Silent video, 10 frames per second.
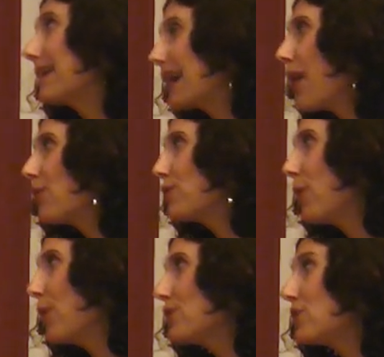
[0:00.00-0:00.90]
Carol
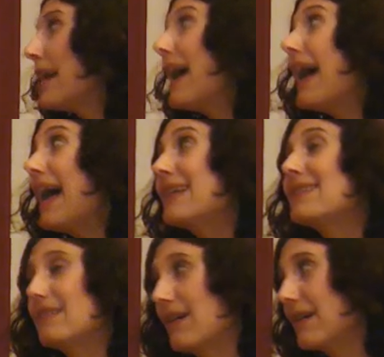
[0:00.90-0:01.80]
Deutsch
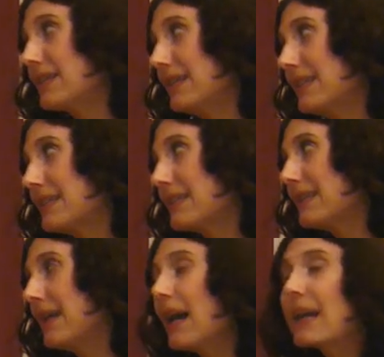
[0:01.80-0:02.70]
as an
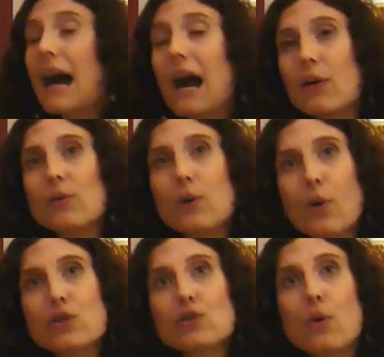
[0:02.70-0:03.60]
artist. Carol
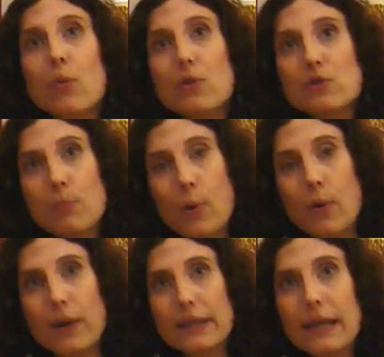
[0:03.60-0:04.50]
Deutsch was
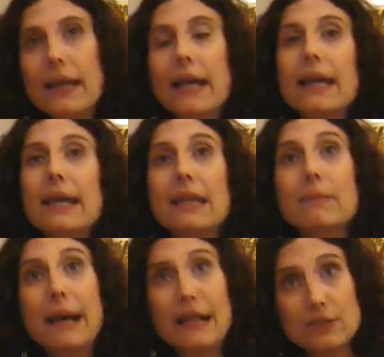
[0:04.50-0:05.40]
born
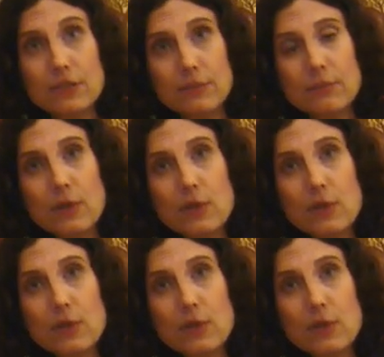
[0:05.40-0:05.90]
in Belgium